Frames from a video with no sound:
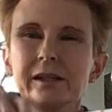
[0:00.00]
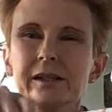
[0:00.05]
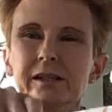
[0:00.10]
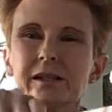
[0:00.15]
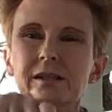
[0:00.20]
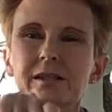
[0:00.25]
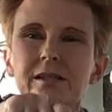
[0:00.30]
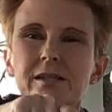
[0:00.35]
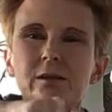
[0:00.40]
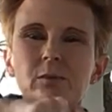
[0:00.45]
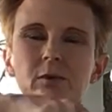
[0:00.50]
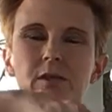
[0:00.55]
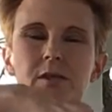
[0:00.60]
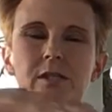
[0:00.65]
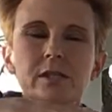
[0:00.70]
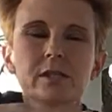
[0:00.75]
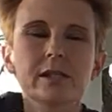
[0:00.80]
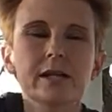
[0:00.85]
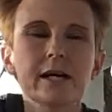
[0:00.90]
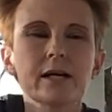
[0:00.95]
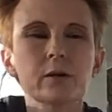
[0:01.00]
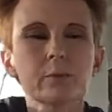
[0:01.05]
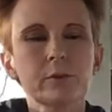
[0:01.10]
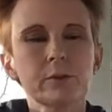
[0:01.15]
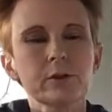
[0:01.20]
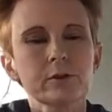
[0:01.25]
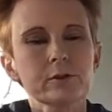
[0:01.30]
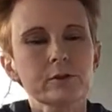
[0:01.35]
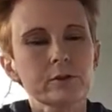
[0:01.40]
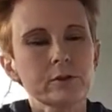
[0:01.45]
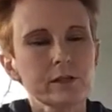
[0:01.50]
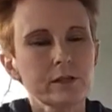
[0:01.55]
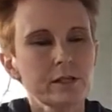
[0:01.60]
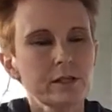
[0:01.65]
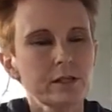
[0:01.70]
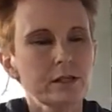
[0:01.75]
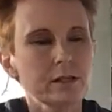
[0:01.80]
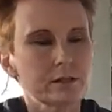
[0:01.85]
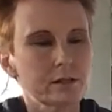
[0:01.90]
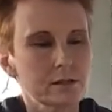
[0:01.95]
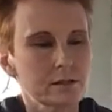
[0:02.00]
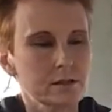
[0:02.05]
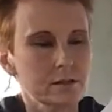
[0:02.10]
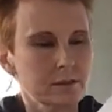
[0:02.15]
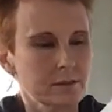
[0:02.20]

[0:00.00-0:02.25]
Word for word: Let's see what this caterpillar does.